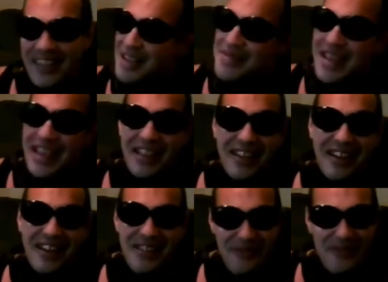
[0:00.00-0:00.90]
I'm like,
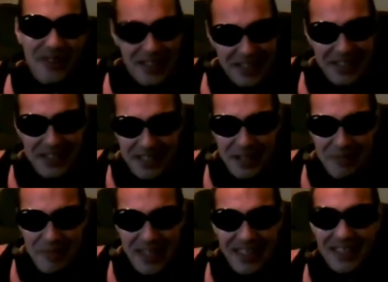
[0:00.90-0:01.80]
are you fucking
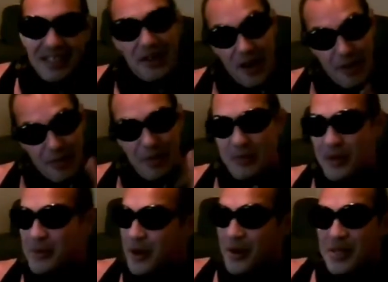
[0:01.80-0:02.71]
shitting me? Sorry, I'm
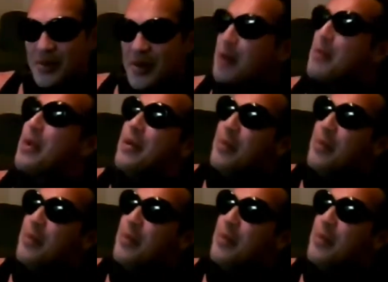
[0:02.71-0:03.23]
cursing right now.